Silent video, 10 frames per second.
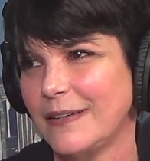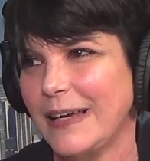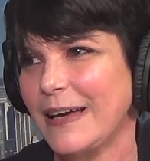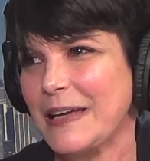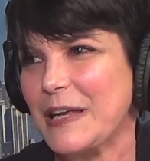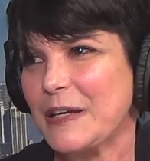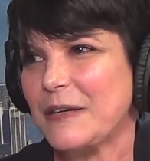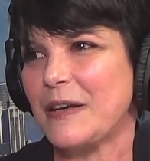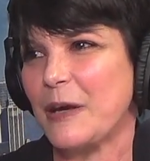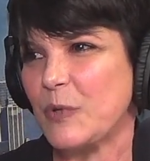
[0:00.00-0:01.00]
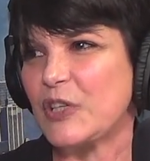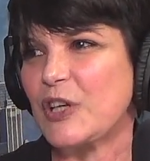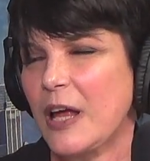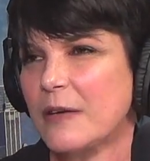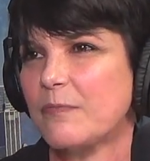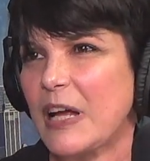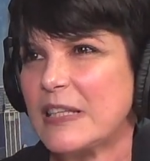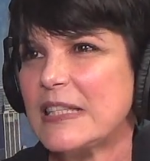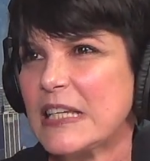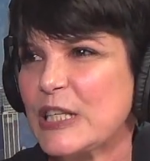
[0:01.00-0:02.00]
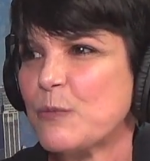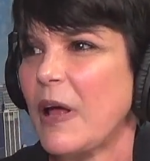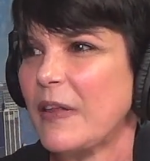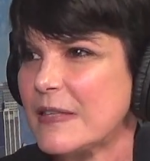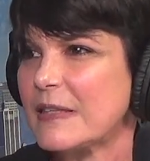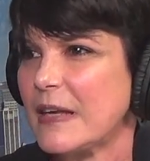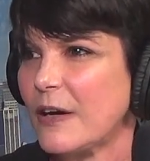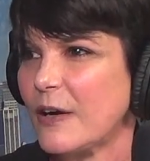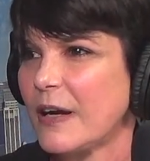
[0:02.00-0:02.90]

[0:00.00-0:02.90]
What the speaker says: Yeah. And we shot about 6 months there.